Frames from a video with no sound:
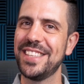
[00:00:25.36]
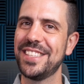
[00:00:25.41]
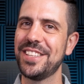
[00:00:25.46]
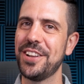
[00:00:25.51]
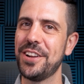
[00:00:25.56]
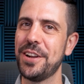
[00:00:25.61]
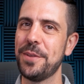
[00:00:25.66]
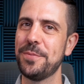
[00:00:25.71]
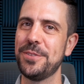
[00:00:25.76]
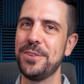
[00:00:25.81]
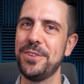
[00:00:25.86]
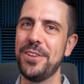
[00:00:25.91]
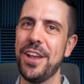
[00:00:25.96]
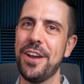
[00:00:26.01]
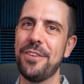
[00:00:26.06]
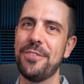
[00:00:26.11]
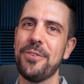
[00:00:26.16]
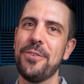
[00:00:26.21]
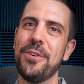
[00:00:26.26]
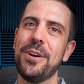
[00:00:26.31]
to the Startup
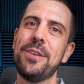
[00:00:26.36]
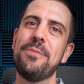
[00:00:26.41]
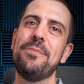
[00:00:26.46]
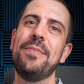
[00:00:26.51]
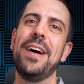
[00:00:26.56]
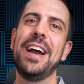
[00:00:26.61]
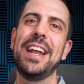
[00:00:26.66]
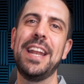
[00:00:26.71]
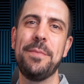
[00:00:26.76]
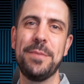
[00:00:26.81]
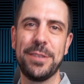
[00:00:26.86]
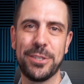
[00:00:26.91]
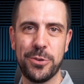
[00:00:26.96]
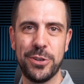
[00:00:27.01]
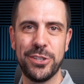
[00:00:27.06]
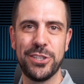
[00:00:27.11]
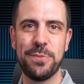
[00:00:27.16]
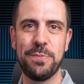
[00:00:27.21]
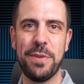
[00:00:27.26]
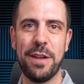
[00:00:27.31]
Studio, everyone. My name is
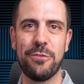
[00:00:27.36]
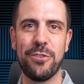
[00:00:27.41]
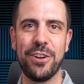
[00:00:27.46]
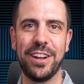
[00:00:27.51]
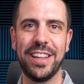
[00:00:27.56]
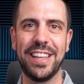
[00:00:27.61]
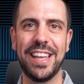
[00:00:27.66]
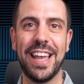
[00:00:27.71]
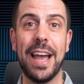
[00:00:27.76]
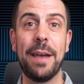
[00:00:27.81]
Christian Peverelli.